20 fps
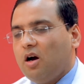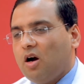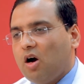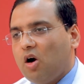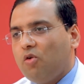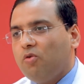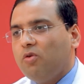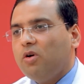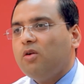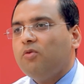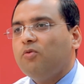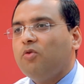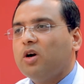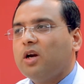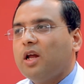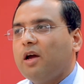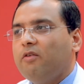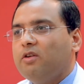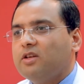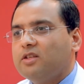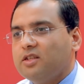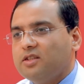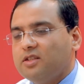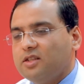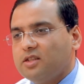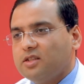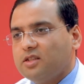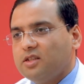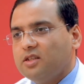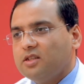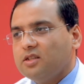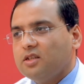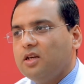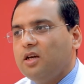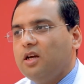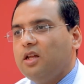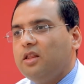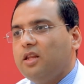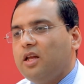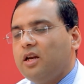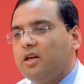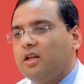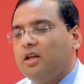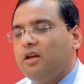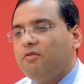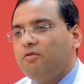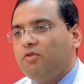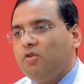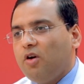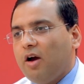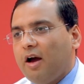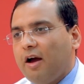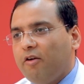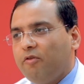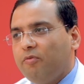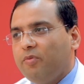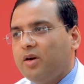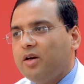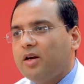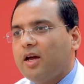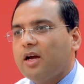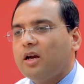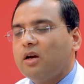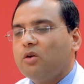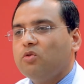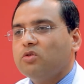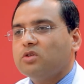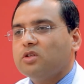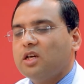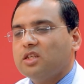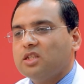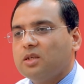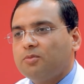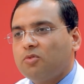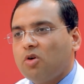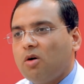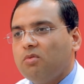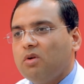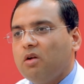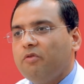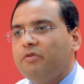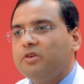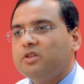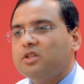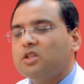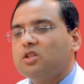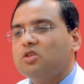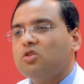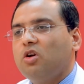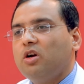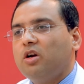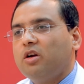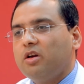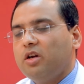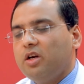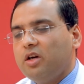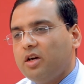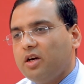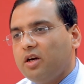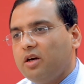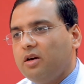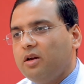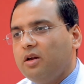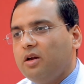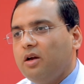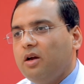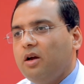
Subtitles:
However, what I will suggest is that if you have been diagnosed as a problem which is not treated